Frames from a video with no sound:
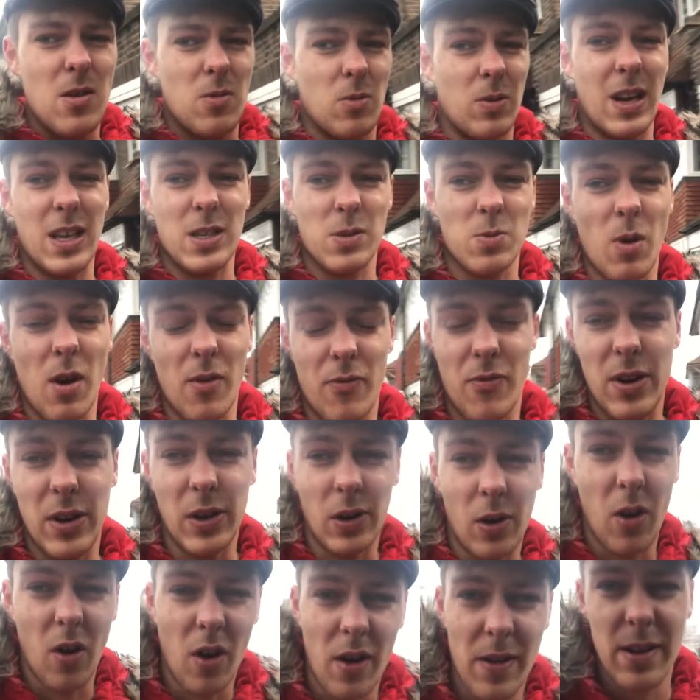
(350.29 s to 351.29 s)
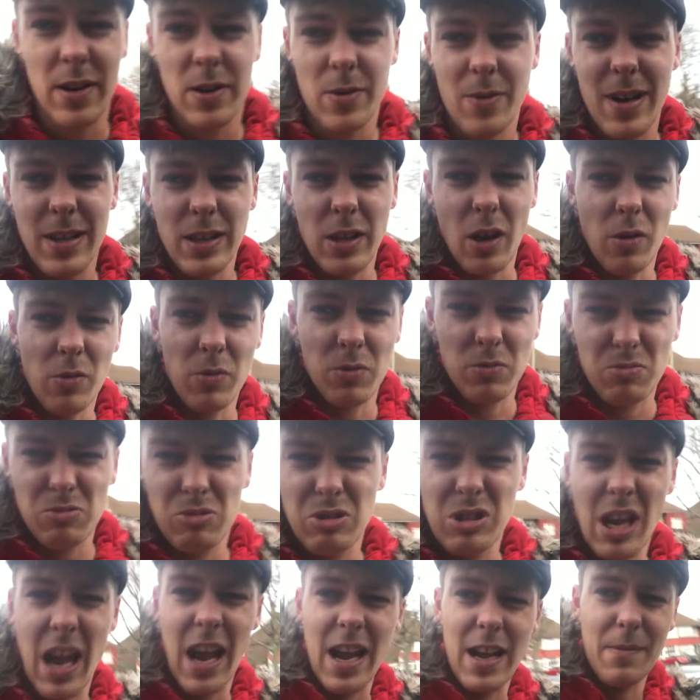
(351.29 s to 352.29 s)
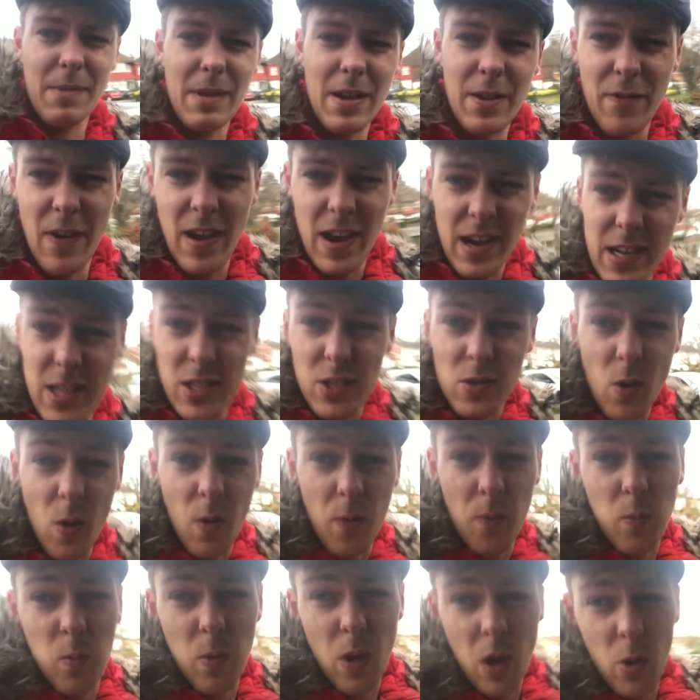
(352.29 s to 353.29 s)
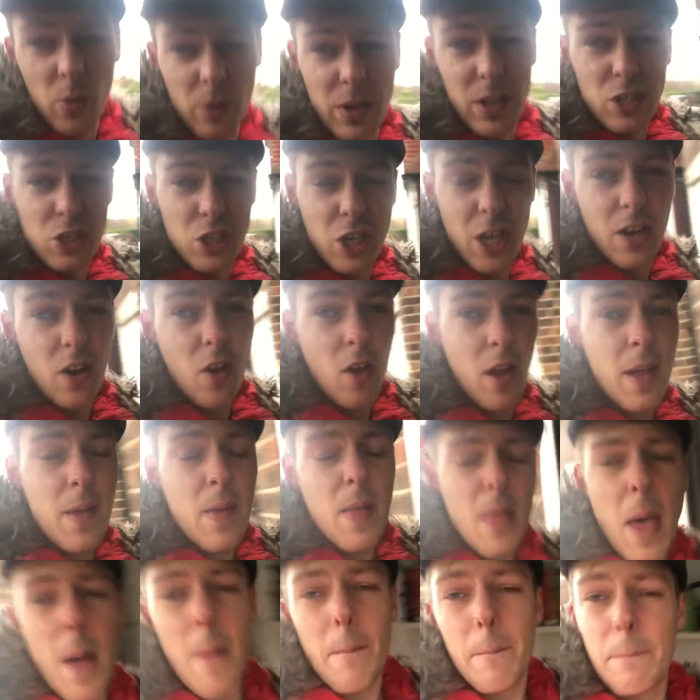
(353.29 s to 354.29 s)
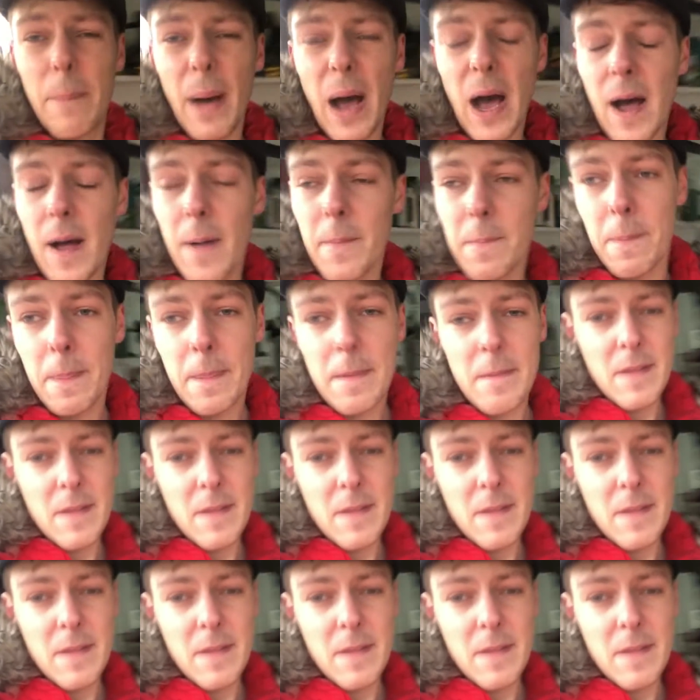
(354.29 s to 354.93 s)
Well, that's what I've read online anyway. Don't take me for any sort of welding Jedi, but